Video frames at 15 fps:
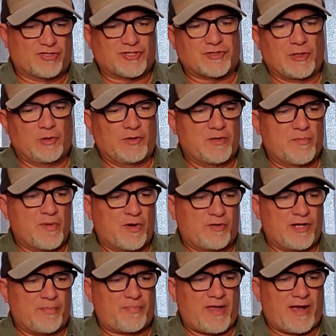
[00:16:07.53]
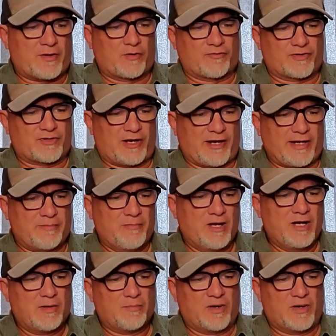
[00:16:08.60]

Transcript: slowly build up that over time.